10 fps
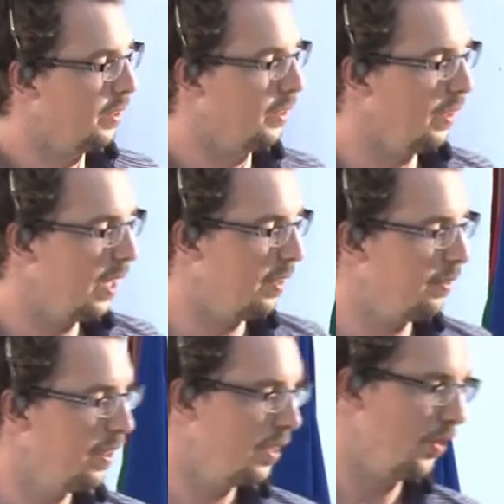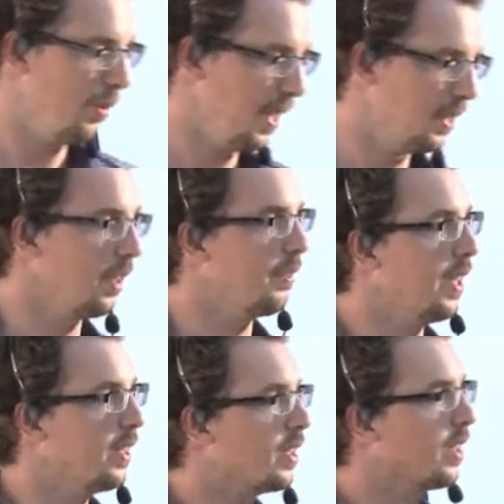to have dramatic events